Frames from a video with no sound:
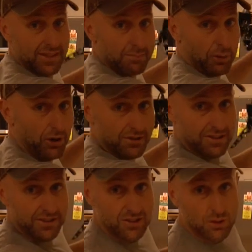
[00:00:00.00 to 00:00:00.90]
this
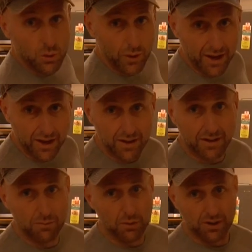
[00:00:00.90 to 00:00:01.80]
post is square,
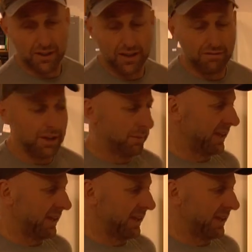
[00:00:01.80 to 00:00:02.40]
you put a level up